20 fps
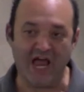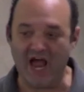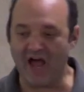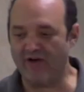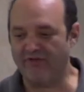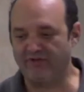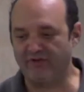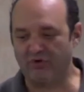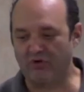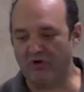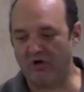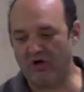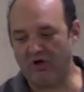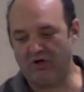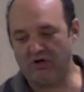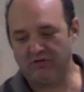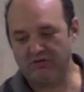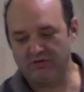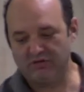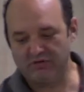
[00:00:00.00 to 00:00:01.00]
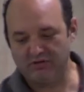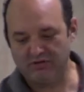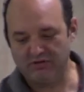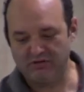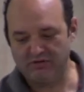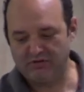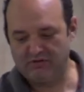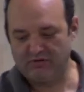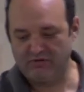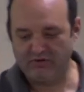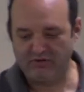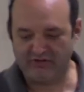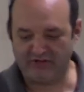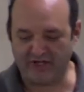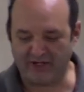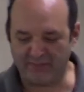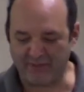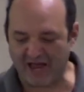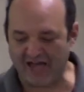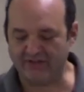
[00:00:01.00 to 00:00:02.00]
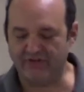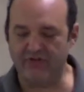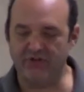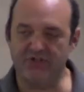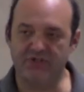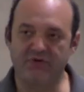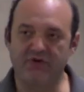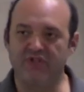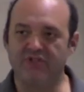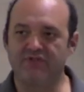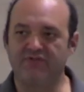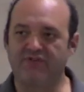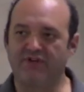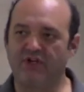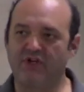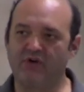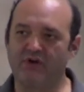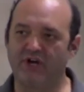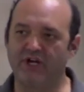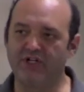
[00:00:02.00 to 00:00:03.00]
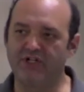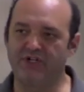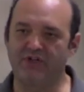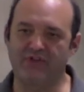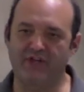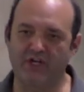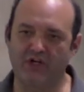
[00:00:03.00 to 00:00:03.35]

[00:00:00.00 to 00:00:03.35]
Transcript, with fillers: After all, think back to the transfiguration.